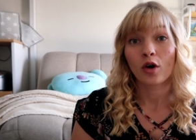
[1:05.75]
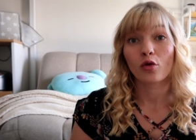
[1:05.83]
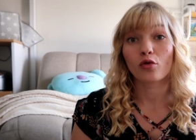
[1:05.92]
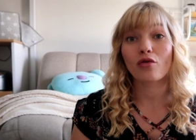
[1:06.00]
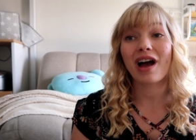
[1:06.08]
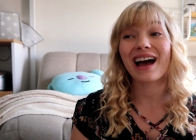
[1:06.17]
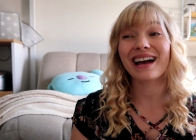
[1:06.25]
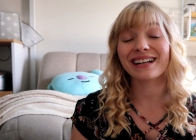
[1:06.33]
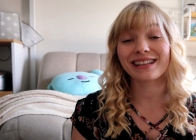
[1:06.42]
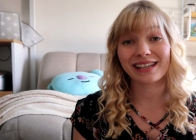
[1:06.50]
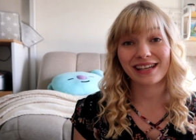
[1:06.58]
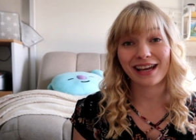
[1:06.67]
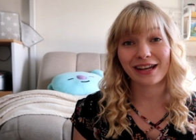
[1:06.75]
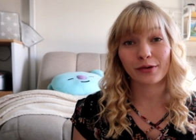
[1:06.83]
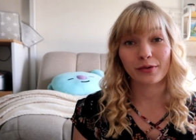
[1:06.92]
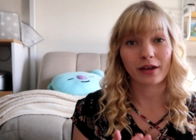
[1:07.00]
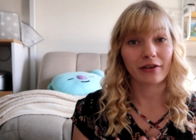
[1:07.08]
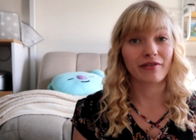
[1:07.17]
Right at the end
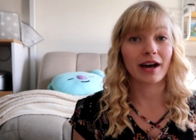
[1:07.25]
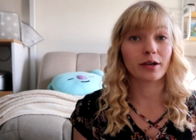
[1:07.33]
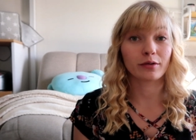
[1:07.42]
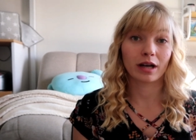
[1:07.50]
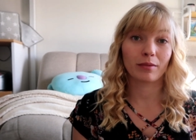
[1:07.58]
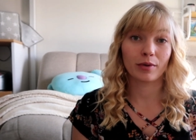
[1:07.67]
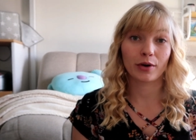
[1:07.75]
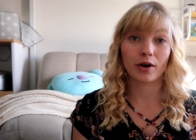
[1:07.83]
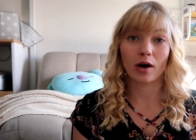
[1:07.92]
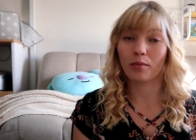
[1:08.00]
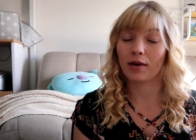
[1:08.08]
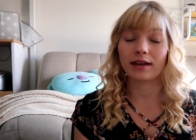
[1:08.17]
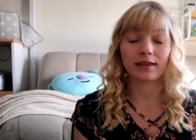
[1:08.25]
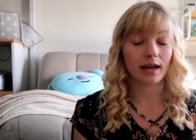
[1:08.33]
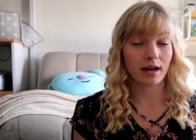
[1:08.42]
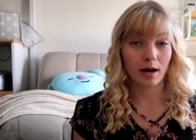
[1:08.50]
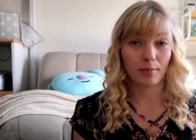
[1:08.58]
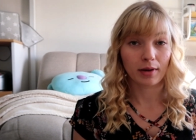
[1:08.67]
with our final number, I'll break
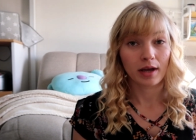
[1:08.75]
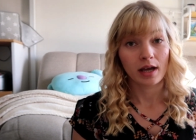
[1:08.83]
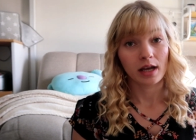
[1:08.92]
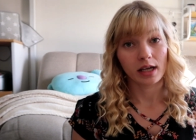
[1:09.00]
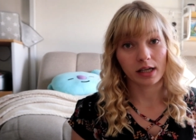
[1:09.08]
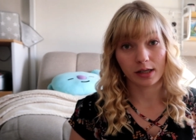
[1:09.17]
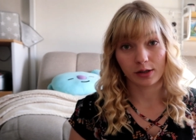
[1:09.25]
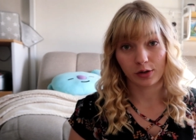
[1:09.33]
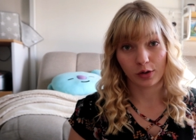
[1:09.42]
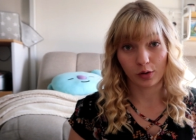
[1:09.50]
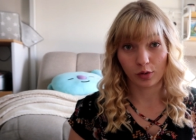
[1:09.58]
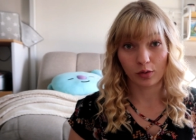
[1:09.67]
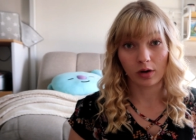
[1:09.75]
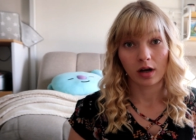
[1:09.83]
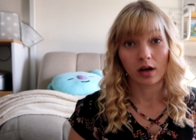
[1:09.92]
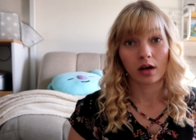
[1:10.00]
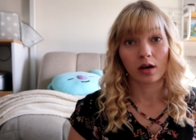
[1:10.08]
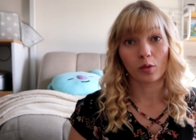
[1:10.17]
that up into
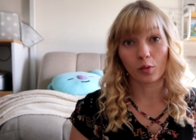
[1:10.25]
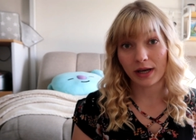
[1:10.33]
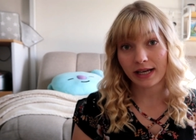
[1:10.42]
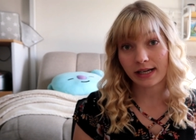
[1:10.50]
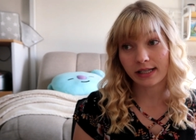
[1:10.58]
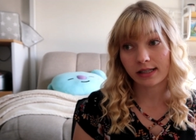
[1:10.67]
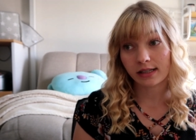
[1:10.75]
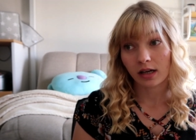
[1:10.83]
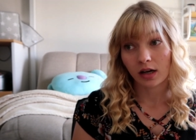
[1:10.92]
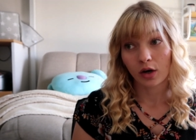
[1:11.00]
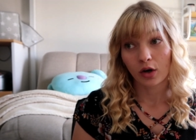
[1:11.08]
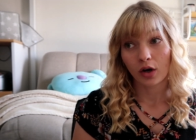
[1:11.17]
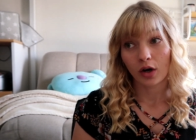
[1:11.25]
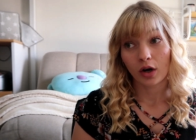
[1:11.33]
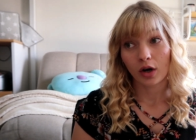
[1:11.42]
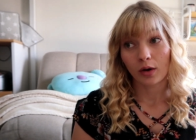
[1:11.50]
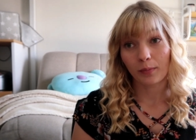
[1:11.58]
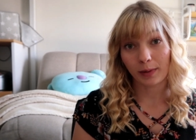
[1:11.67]
weeks
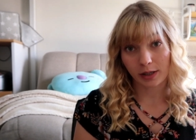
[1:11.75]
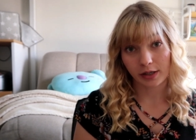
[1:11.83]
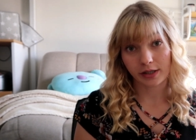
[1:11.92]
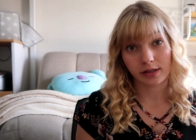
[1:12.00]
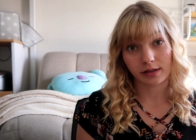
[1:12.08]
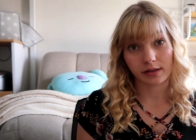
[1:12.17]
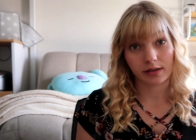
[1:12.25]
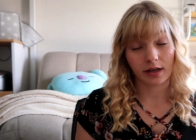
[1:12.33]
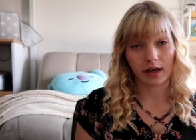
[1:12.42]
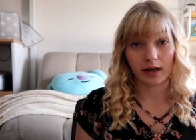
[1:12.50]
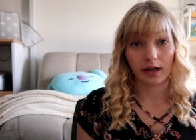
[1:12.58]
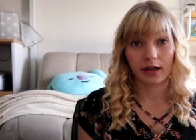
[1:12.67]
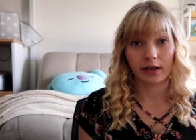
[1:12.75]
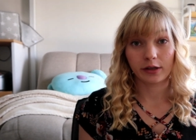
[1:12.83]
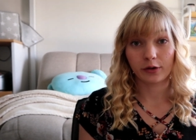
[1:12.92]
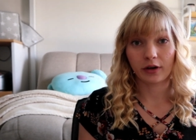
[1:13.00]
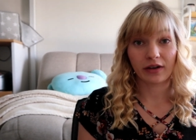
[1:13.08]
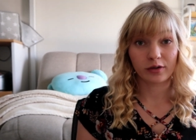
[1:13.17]
because uh, then
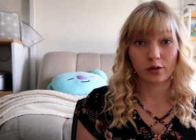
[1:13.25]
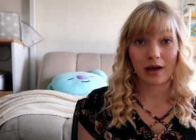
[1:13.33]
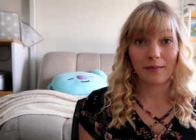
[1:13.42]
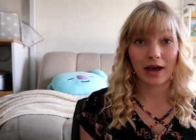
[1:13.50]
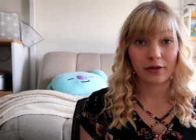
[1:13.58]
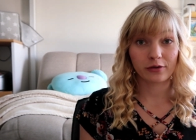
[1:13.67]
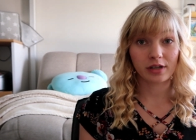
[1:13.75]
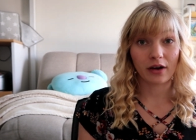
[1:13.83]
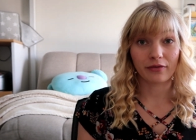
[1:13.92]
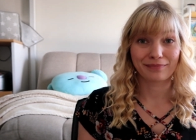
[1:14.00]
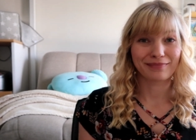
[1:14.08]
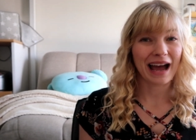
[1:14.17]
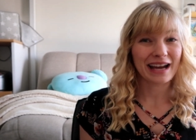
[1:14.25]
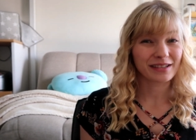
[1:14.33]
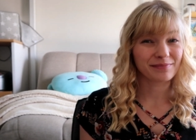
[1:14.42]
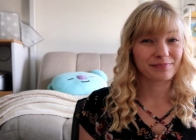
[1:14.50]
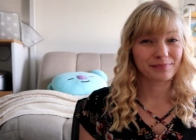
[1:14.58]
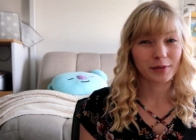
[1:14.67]
you don't have to do that math yourself. I
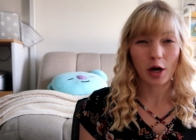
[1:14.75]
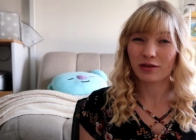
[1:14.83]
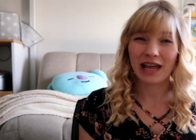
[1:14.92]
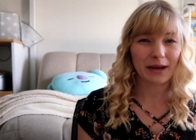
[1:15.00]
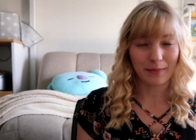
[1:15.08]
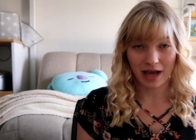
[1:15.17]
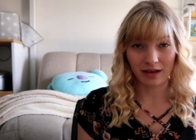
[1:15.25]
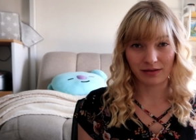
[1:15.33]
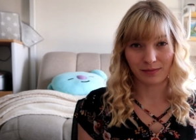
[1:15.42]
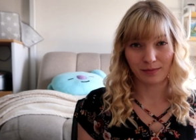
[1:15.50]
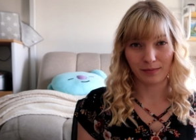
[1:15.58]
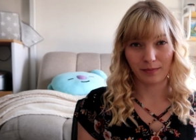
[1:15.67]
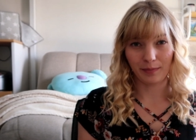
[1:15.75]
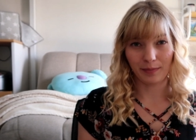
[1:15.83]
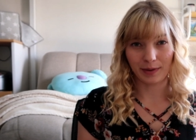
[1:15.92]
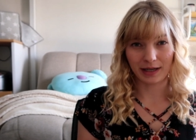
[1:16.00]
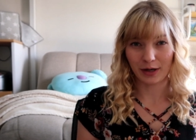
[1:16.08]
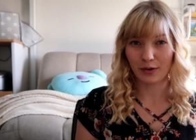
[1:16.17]
don't like math,
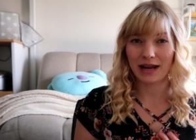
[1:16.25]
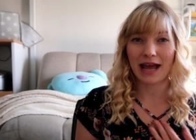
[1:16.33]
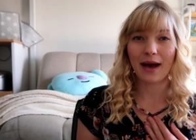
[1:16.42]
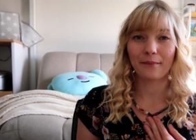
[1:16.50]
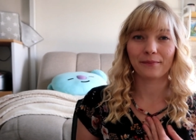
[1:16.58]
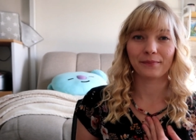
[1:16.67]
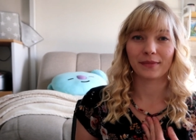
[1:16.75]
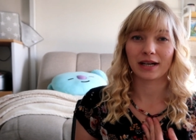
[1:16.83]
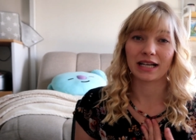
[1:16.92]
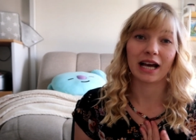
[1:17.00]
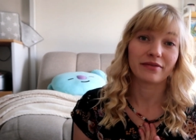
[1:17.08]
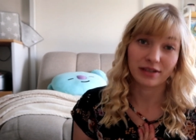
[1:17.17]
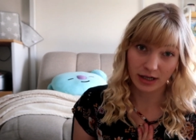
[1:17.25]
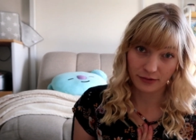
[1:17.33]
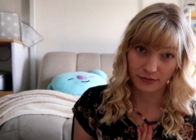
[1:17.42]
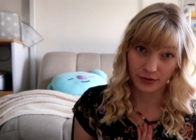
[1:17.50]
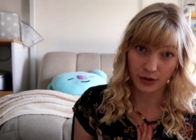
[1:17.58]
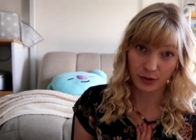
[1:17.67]
but here I am and I've done it
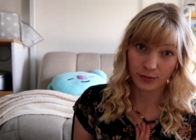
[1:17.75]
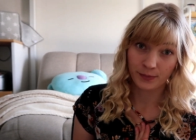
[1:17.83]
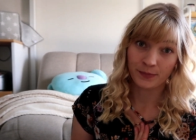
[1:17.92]
for you.